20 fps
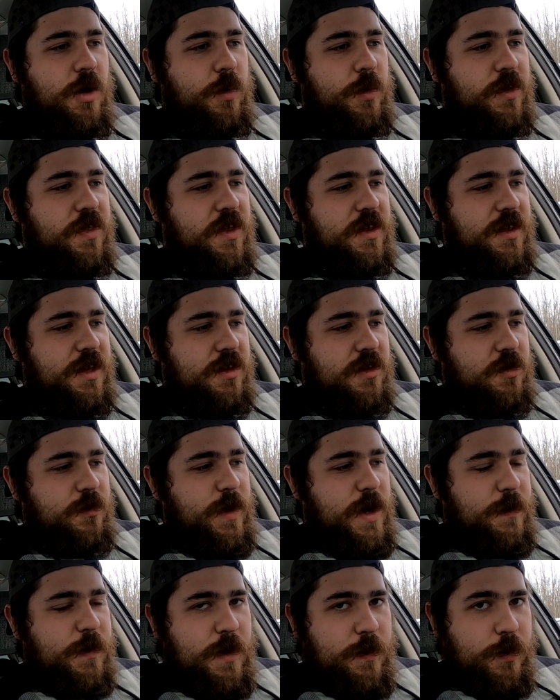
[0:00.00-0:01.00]
We think that there
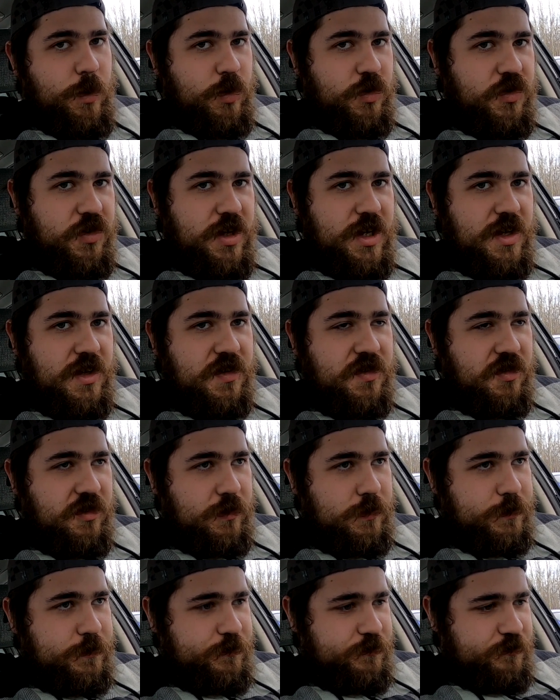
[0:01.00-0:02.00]
might be boost leaks
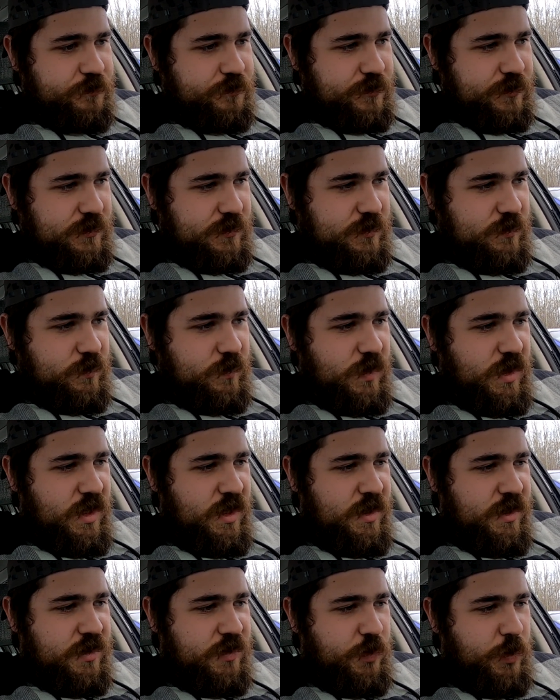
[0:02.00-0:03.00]

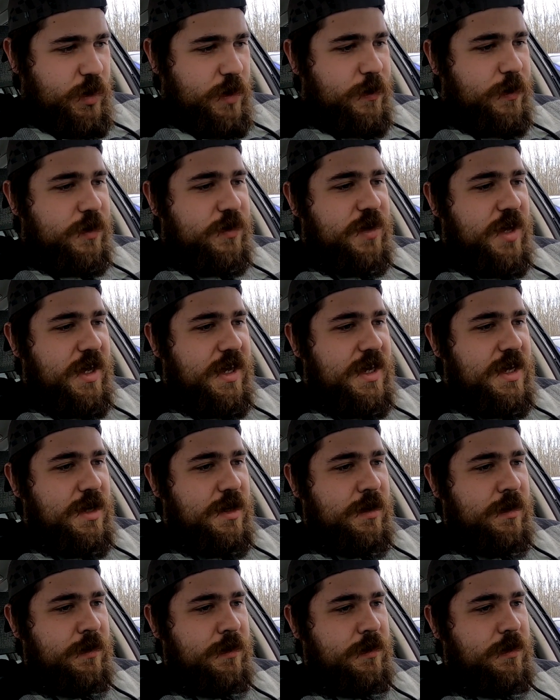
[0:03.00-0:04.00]
because we were
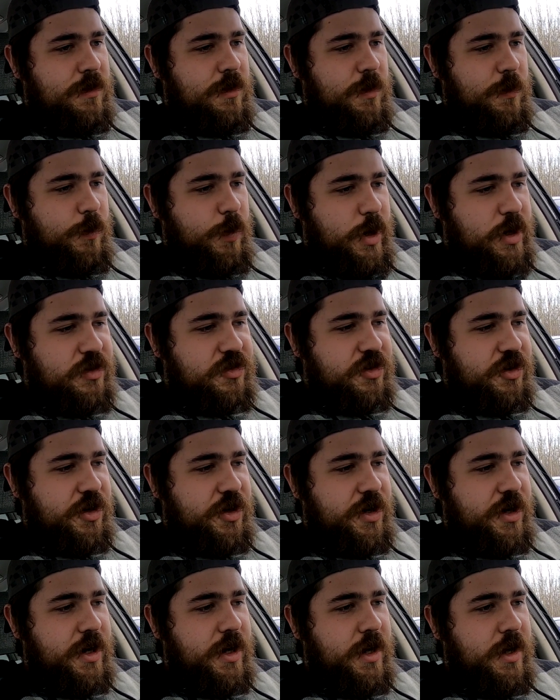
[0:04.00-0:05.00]
taking the
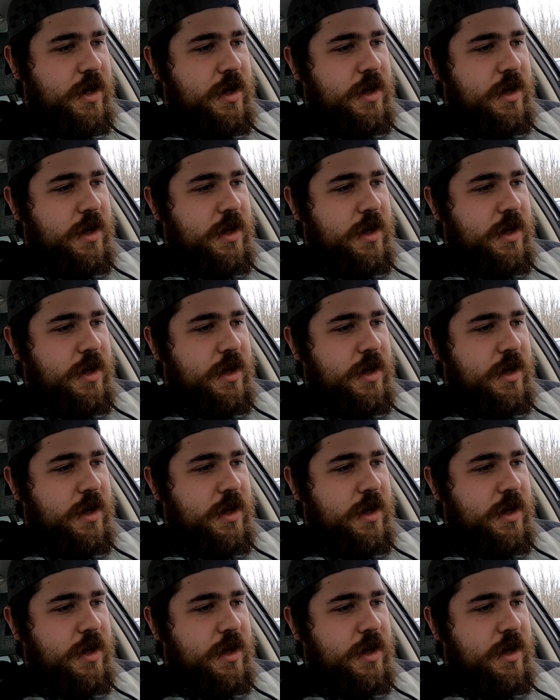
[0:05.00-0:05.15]
pressure